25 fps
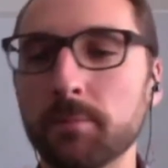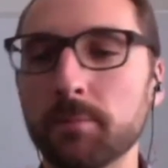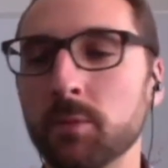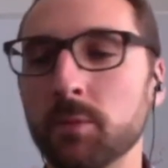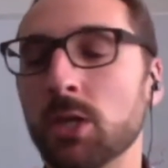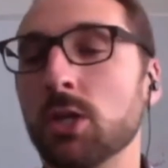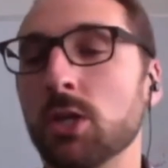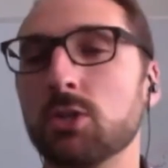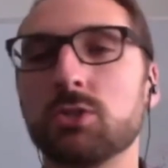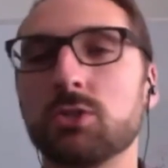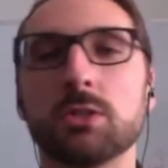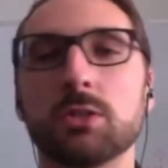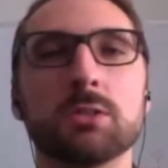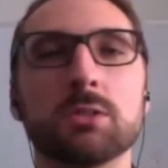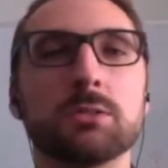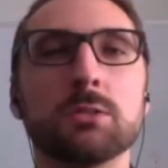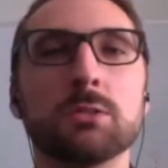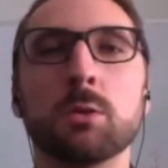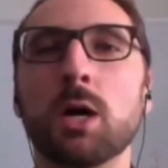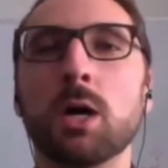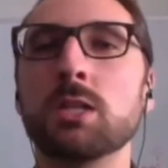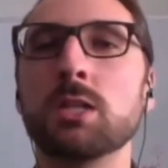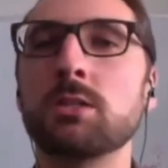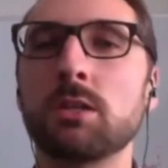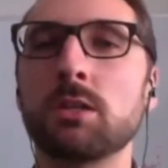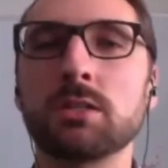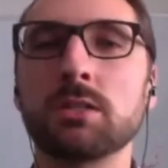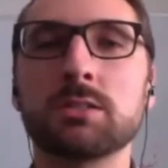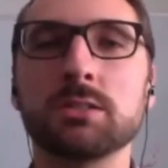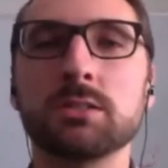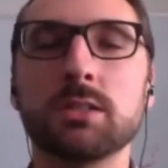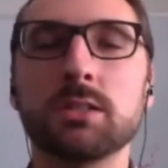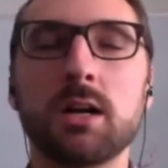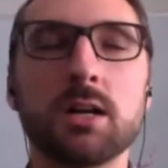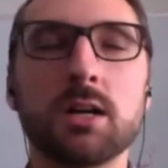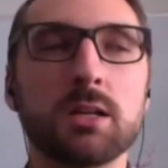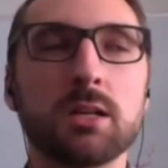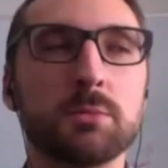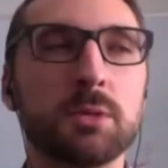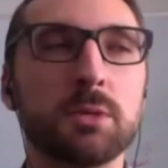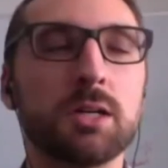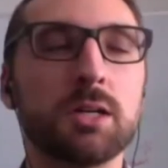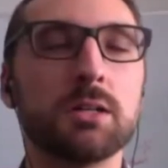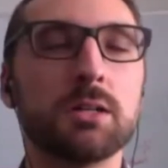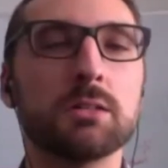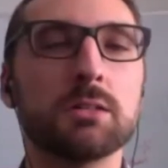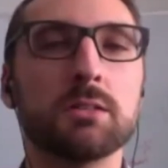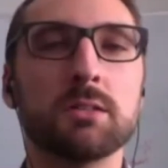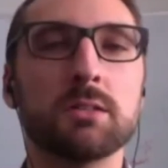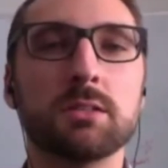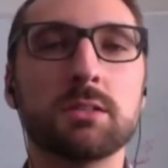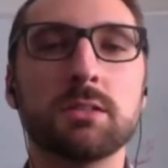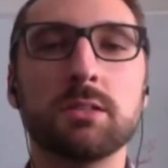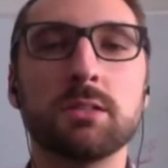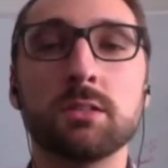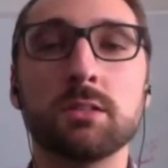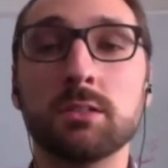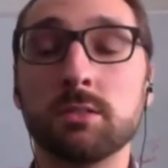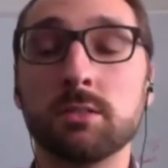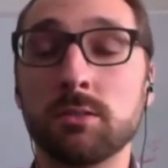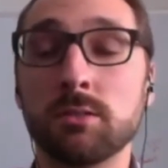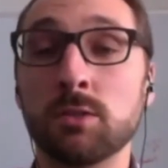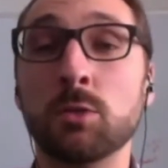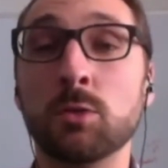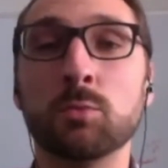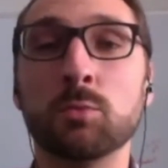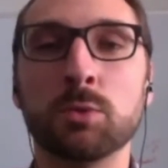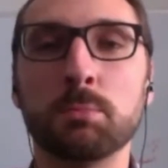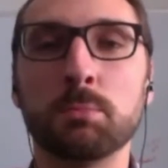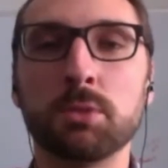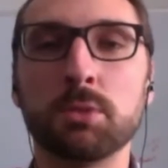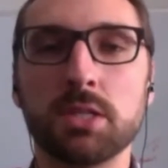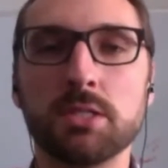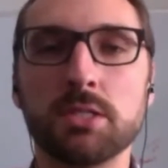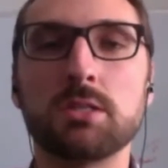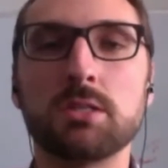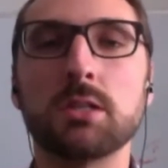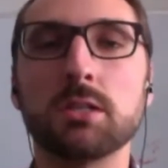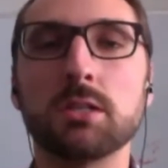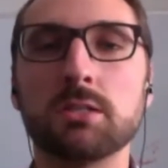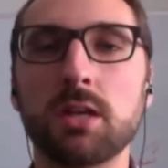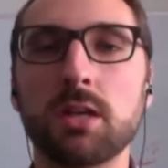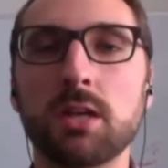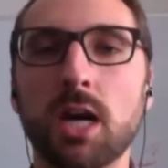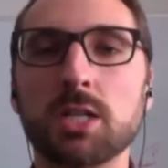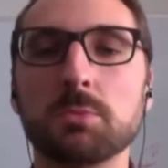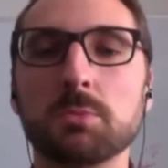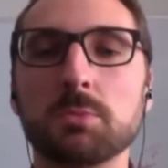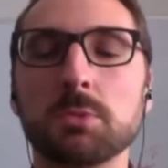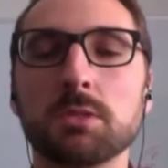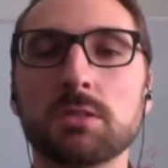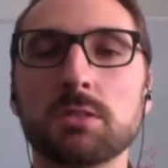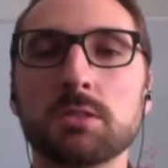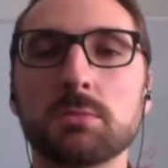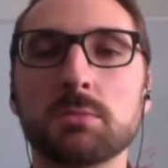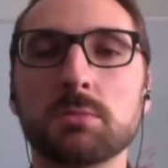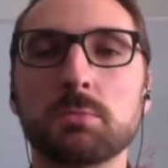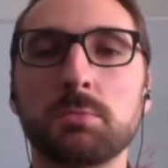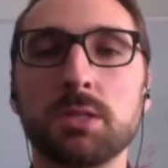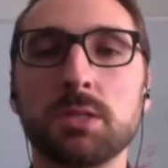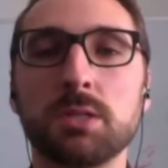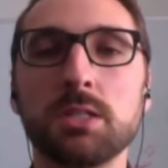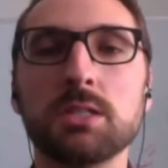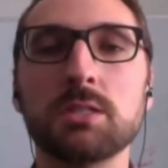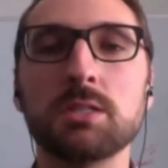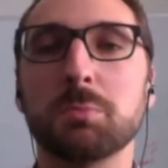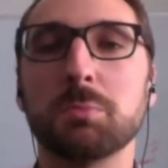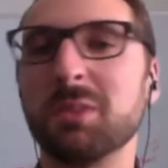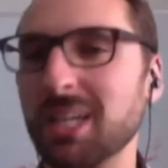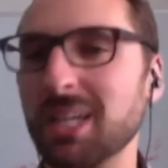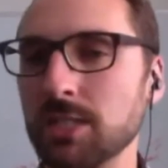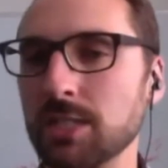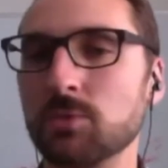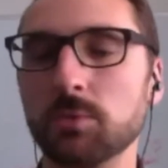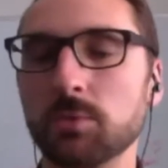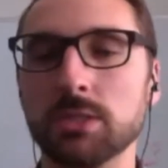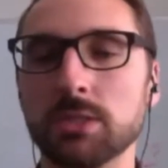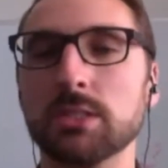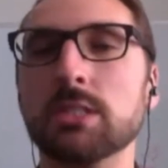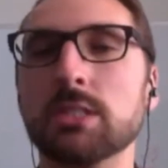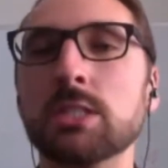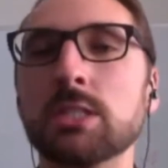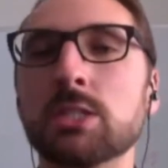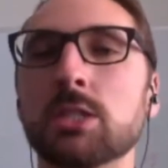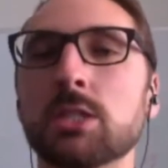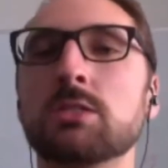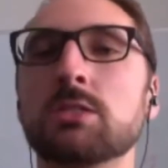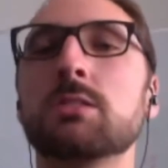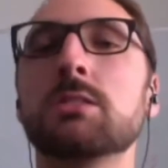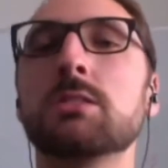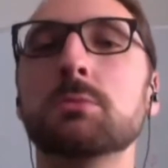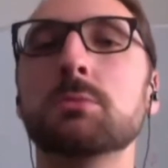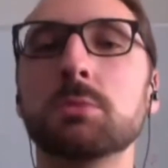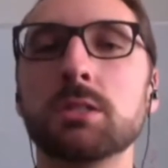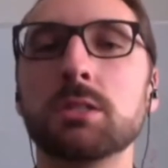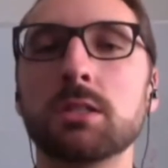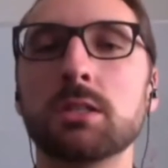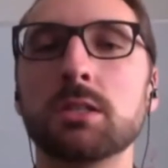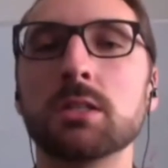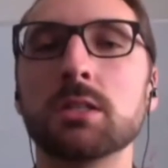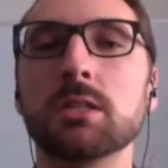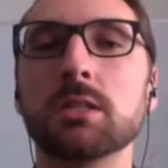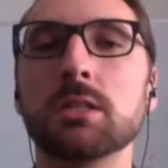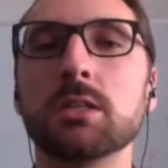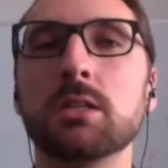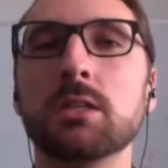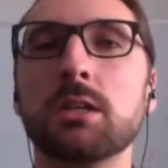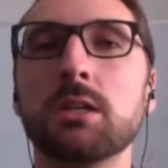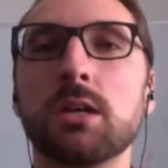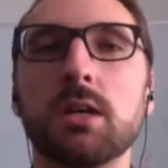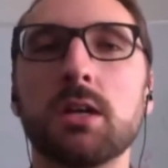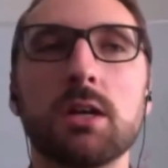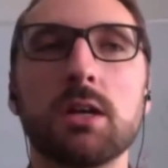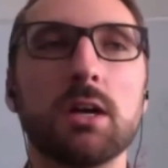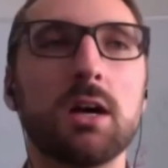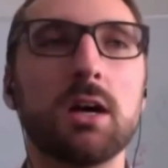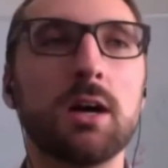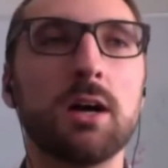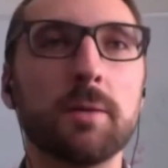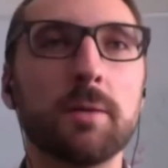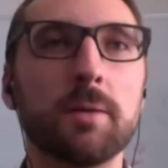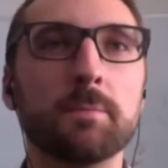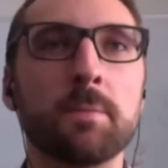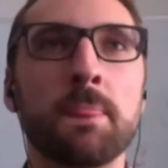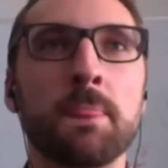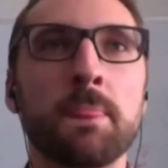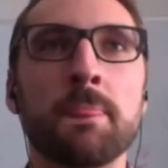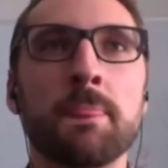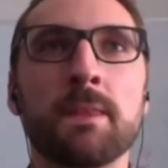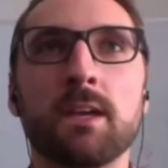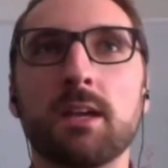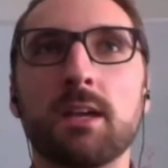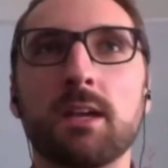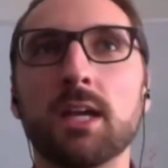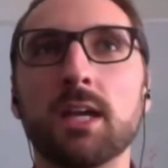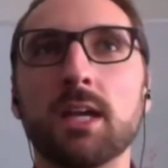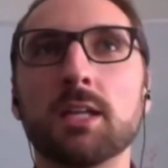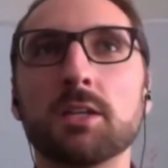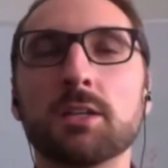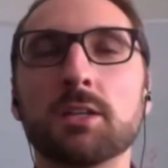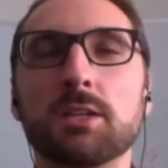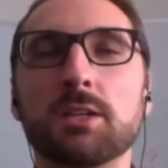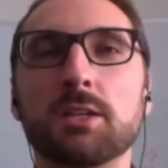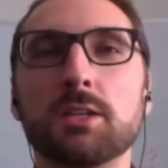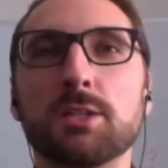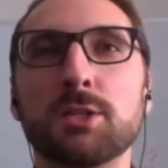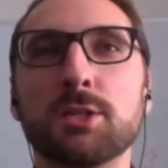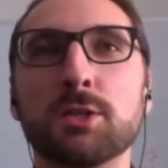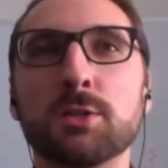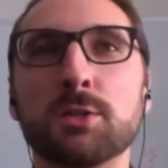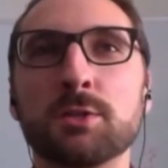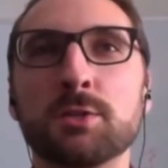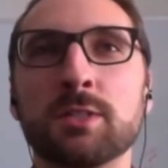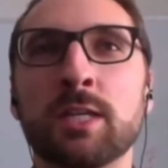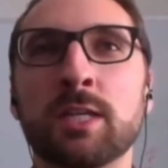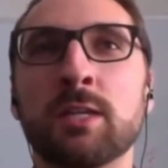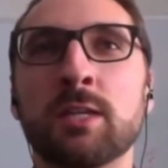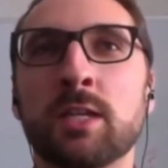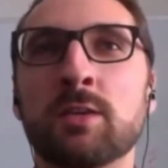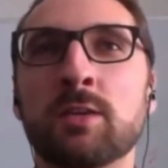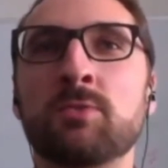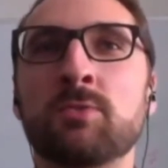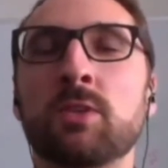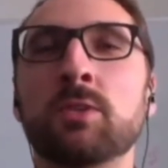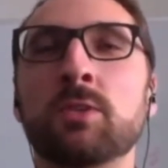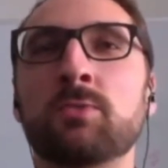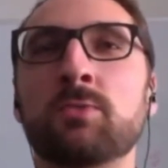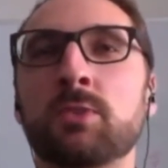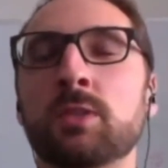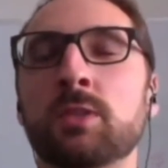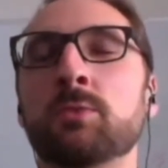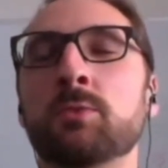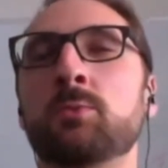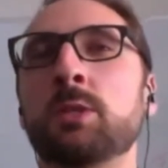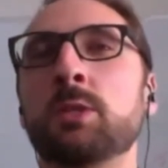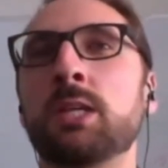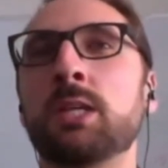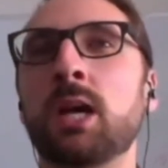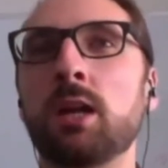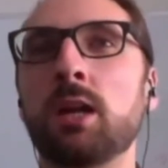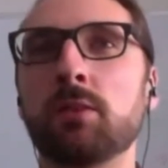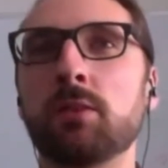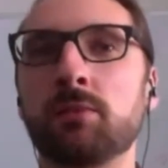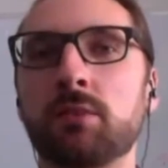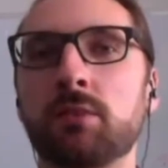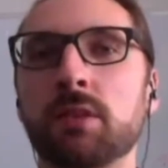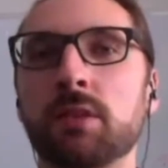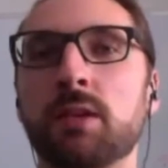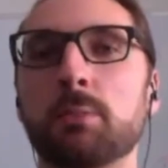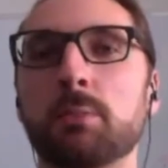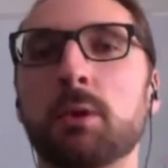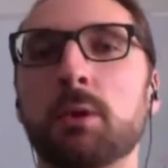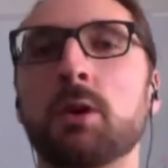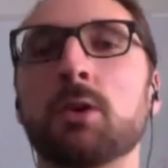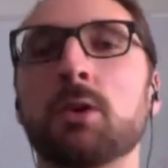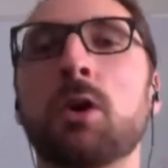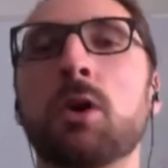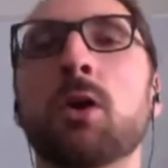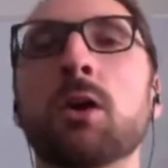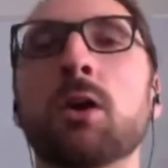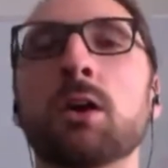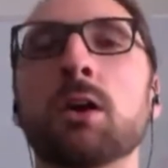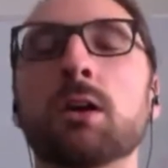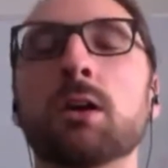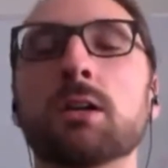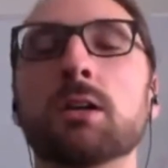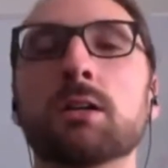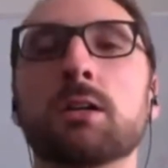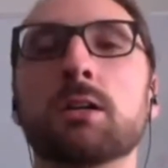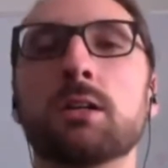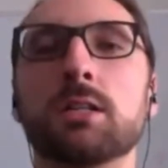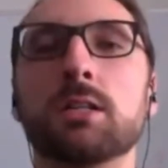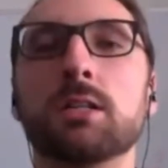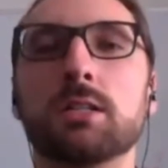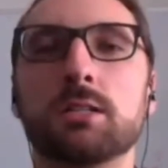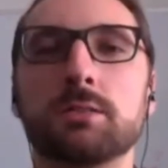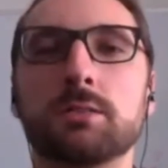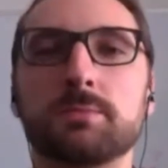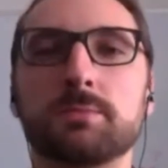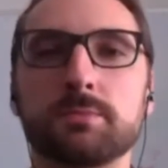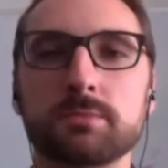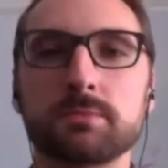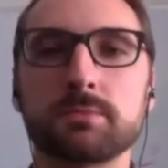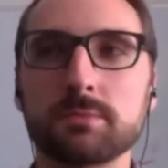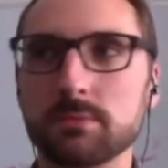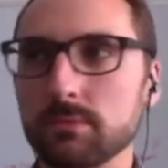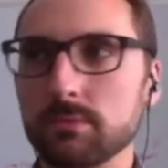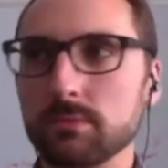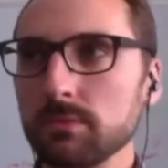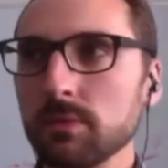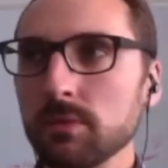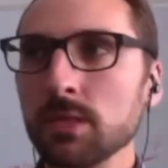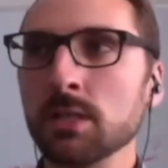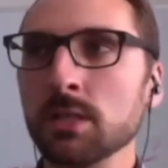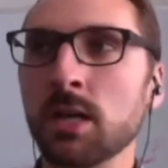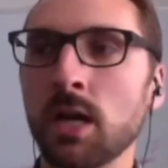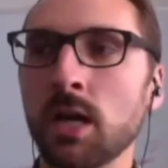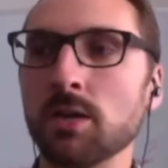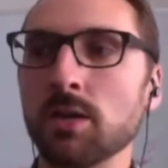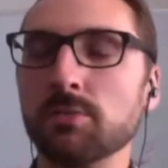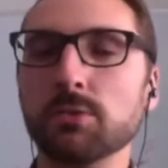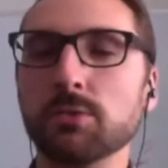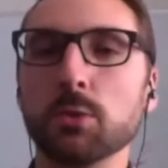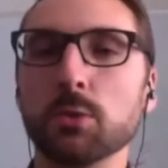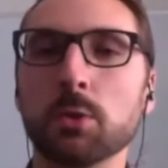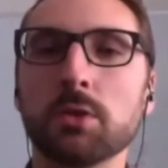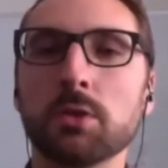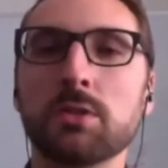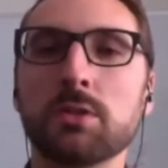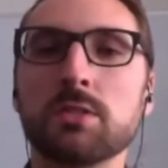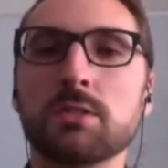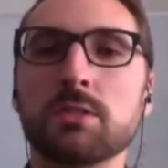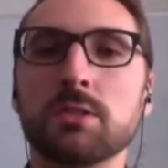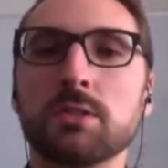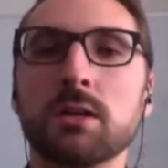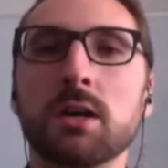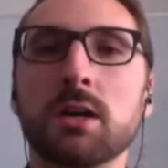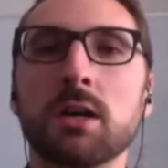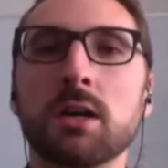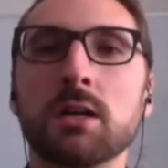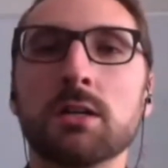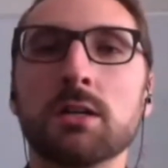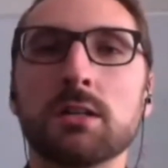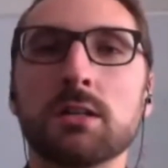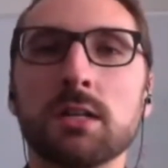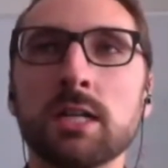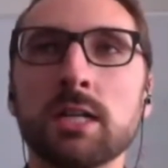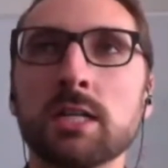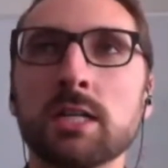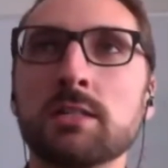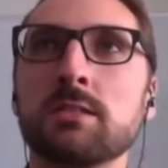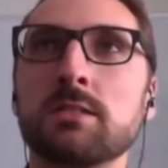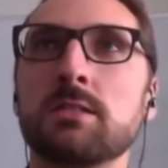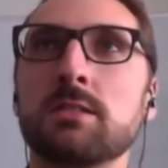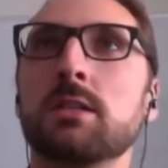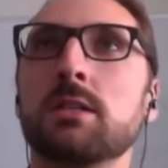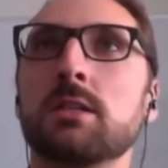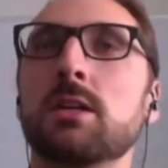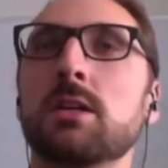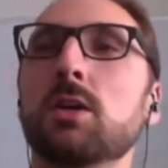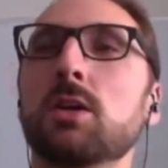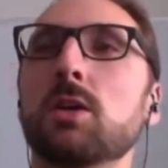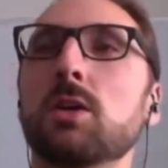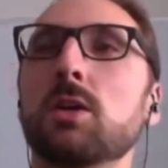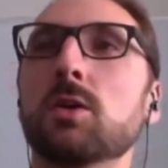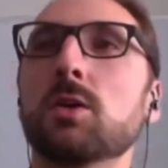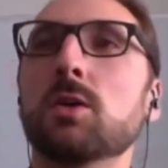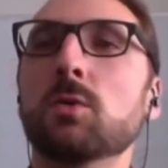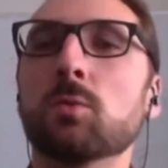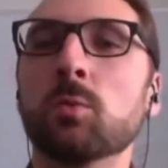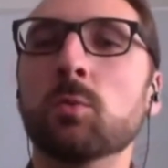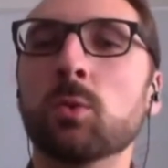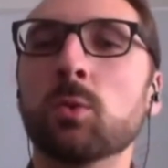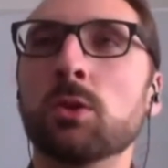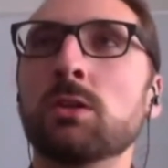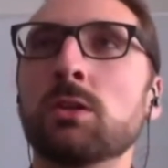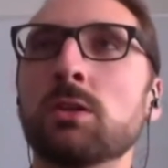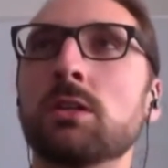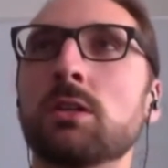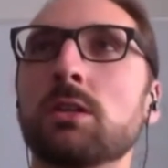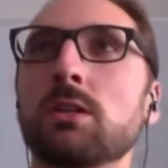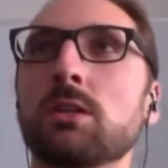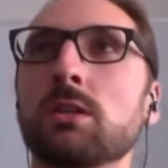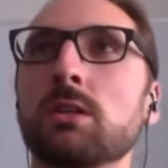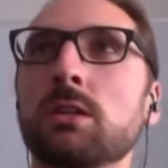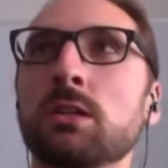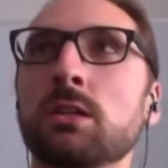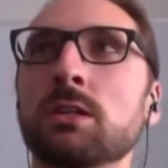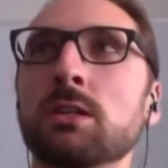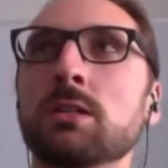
So, I talked a lot about the, replacing attachments piece, but that's really just the beginning. And if we kind of think about our kind of North Star, it's what